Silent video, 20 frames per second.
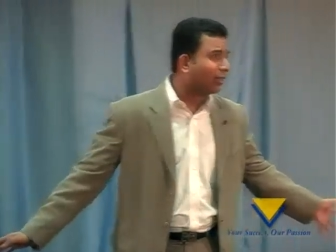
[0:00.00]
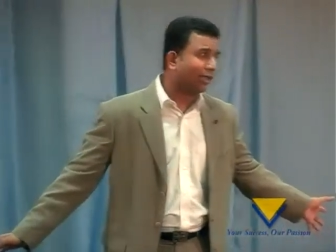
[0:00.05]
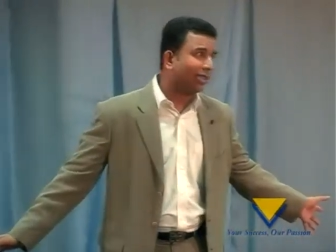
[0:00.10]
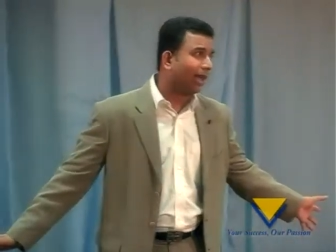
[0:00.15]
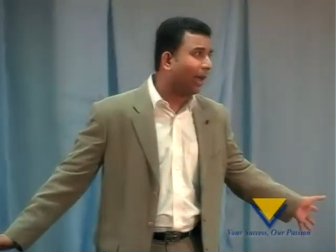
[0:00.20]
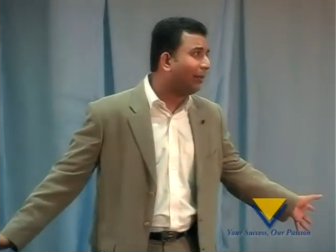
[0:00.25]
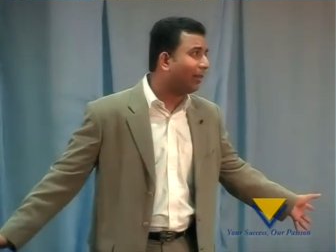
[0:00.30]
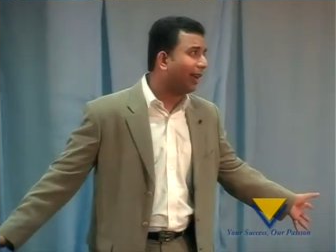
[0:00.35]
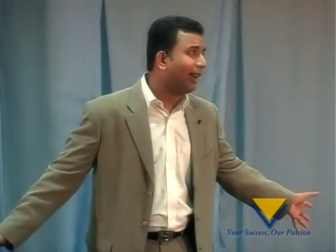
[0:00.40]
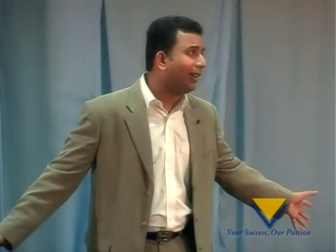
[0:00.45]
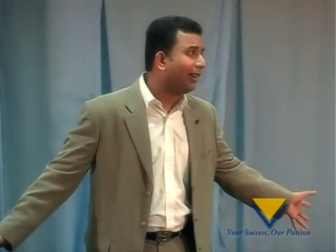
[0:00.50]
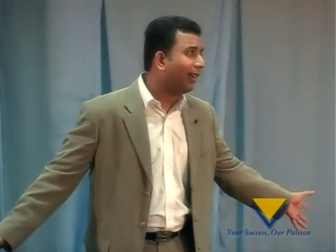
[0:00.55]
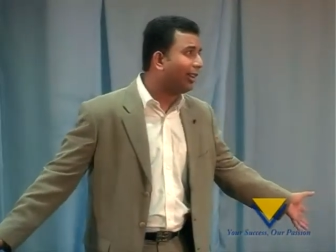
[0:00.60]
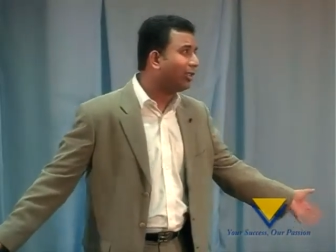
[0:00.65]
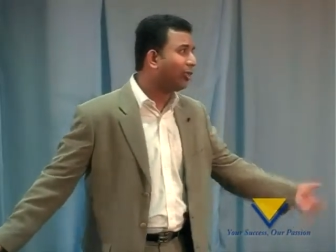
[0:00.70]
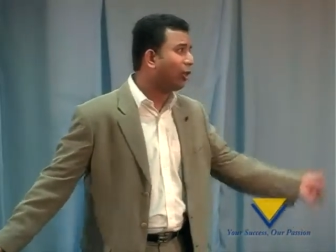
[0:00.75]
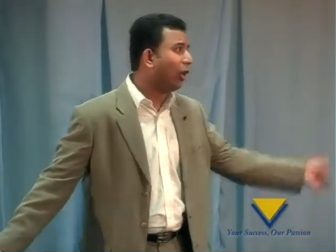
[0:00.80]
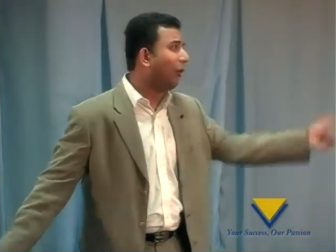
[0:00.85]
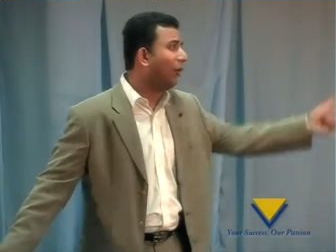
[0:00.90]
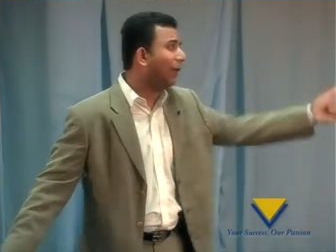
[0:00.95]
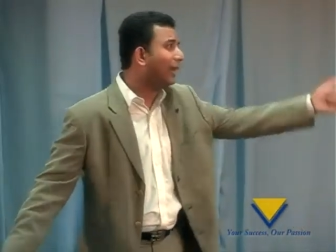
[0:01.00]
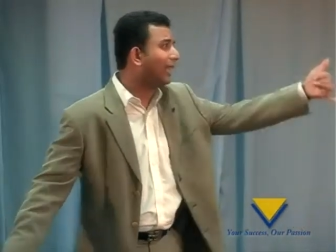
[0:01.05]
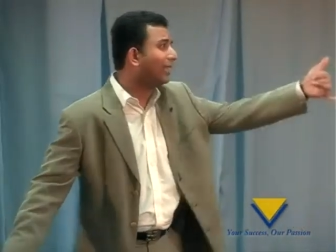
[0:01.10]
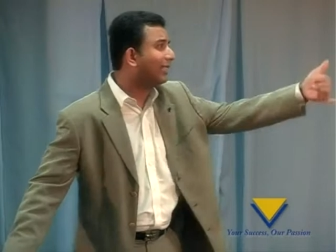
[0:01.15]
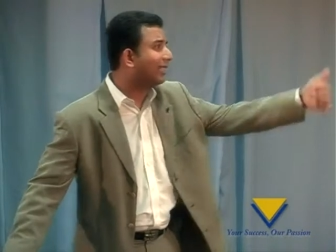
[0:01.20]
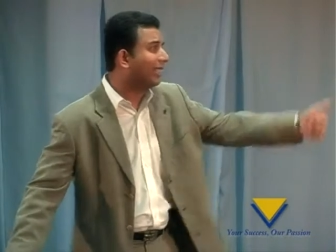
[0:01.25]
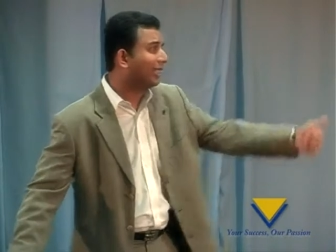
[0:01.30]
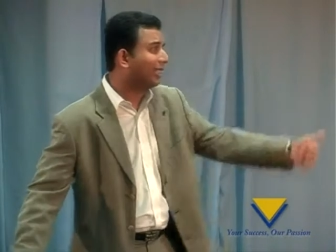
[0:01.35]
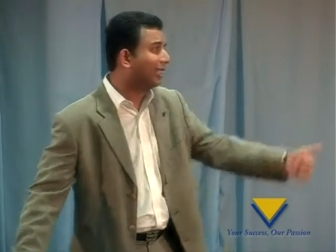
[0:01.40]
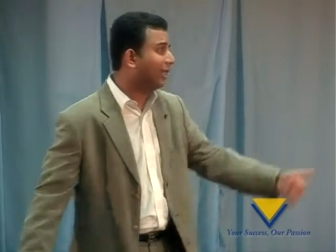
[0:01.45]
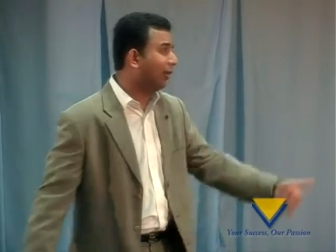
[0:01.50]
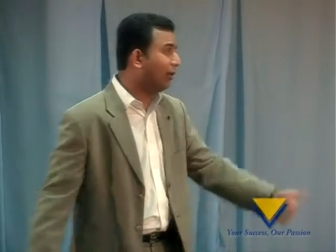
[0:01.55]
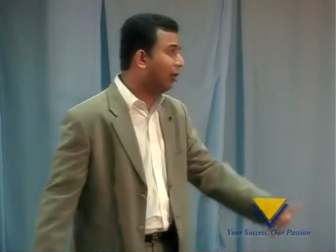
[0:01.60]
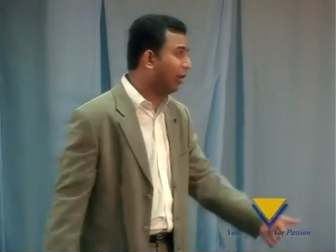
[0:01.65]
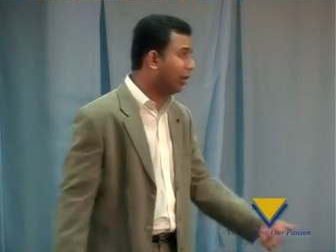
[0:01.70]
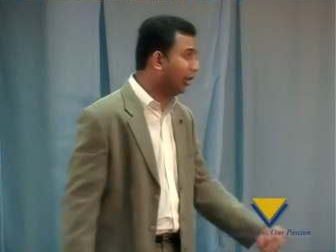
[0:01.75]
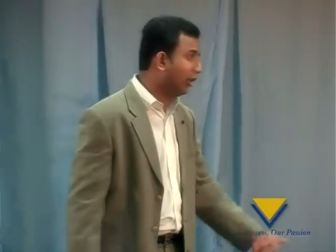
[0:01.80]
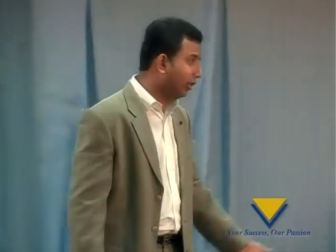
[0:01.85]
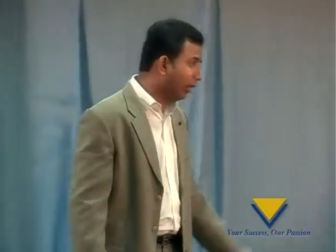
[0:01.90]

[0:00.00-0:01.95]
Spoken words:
For some countries you open at 6 in the morning,